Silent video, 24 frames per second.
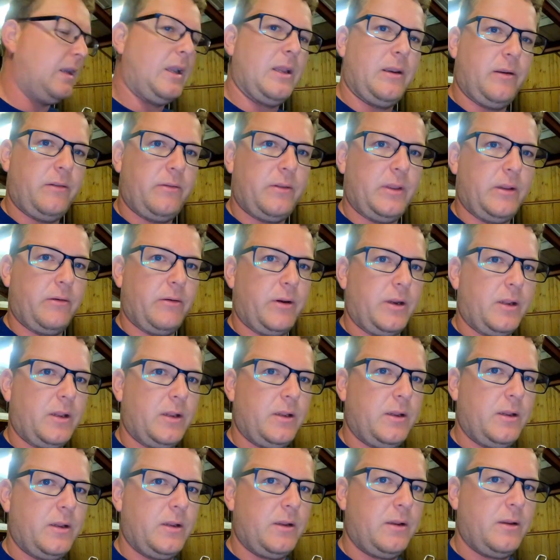In theory.
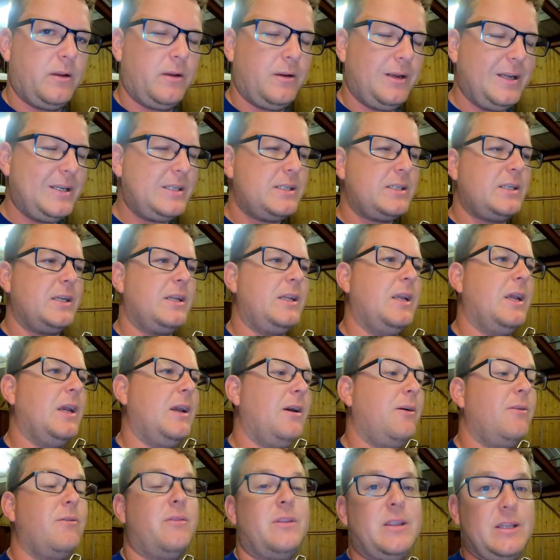Let's see
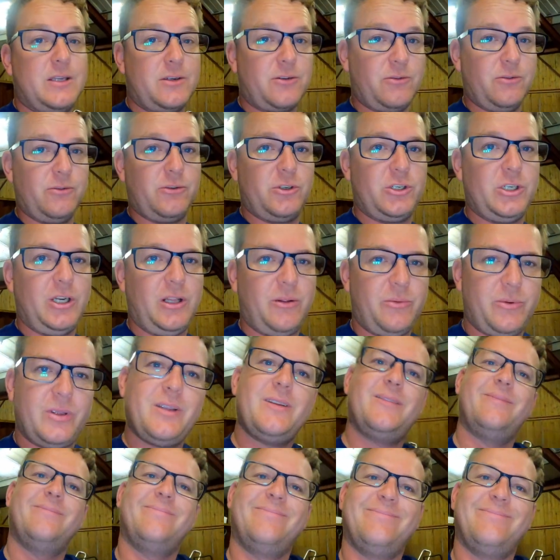how this goes, shall we?